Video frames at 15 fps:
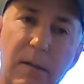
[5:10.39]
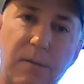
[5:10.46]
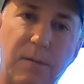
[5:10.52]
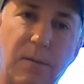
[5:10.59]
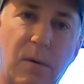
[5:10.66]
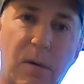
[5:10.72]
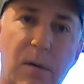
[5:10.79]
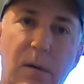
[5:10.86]

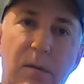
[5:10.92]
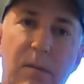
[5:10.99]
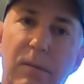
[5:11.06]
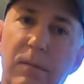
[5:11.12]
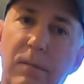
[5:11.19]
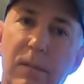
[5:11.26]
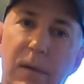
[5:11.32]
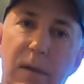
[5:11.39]
for
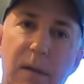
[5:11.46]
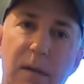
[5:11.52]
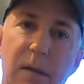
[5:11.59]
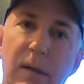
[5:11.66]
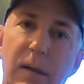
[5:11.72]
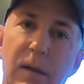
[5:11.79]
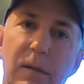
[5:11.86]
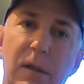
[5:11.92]

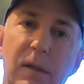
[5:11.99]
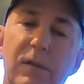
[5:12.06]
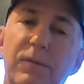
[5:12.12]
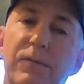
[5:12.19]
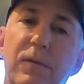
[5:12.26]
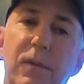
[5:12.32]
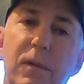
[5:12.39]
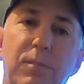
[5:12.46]
at least
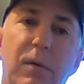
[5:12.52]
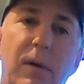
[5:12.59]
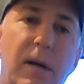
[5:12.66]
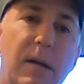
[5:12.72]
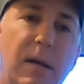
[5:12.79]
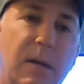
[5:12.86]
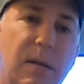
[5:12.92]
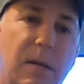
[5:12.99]
for the
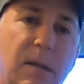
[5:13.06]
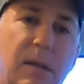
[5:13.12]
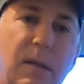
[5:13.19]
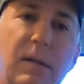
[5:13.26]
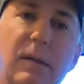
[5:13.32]
product that